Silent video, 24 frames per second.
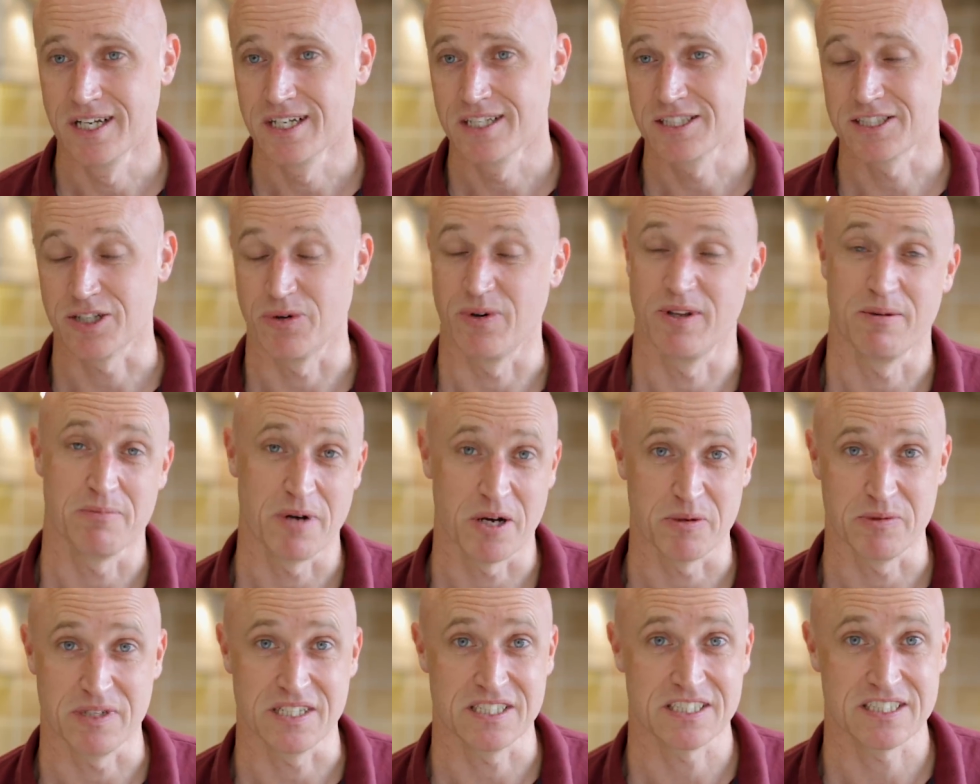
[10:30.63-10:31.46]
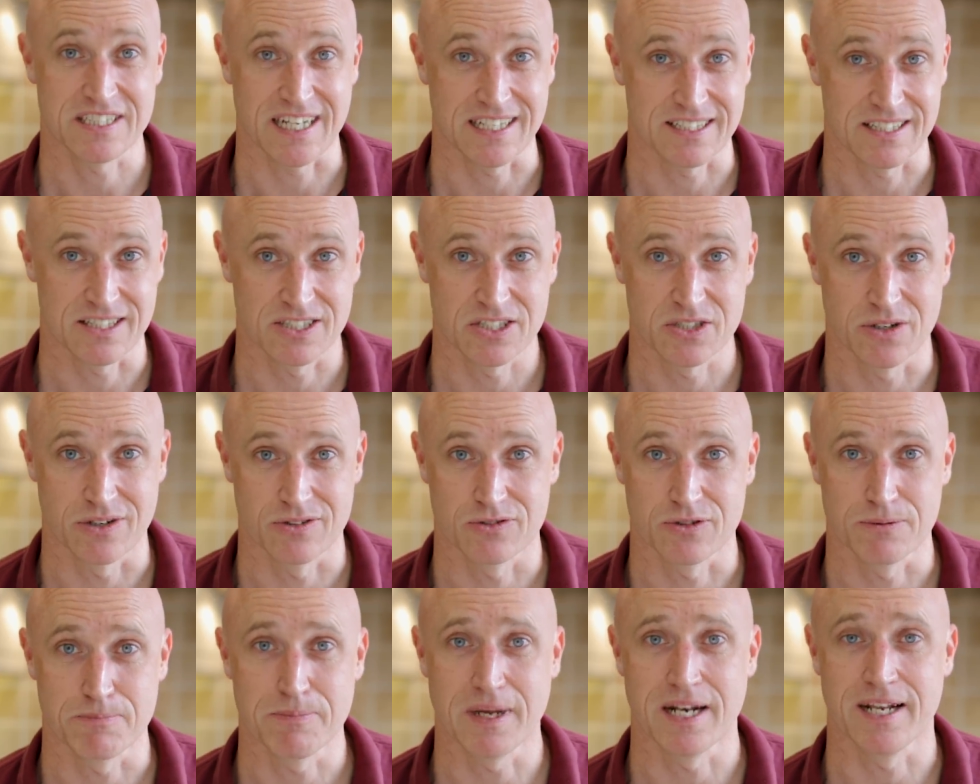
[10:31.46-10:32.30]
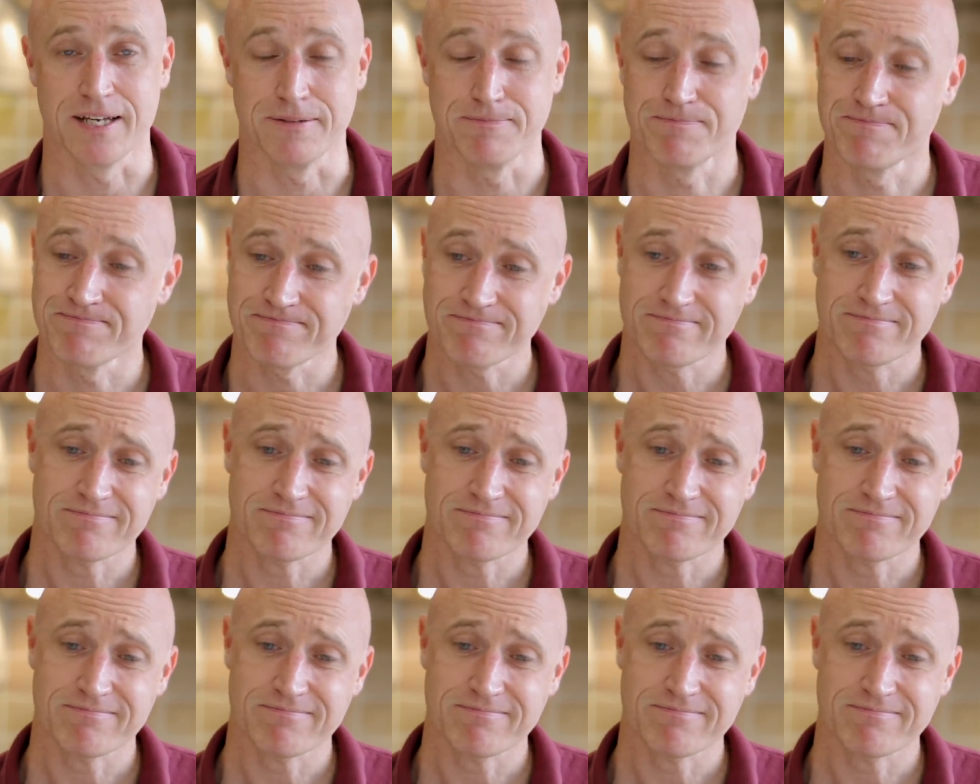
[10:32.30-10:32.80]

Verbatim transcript: So at the moment, it's sat at 200 million.